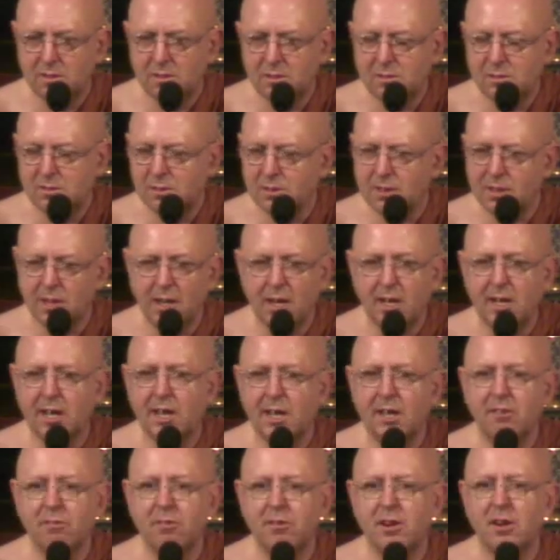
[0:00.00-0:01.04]
So, getting
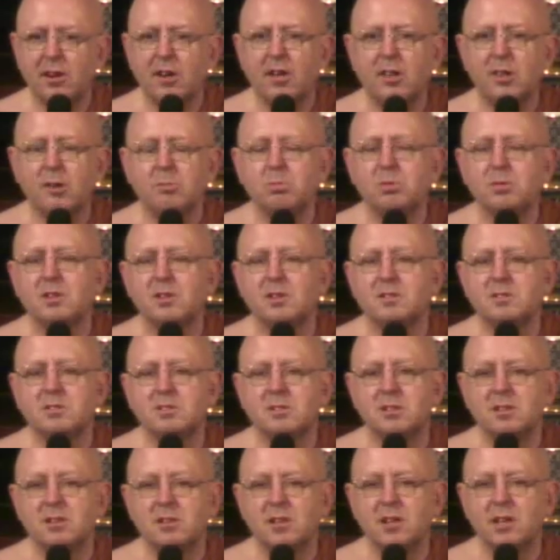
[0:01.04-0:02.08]
angry at another person,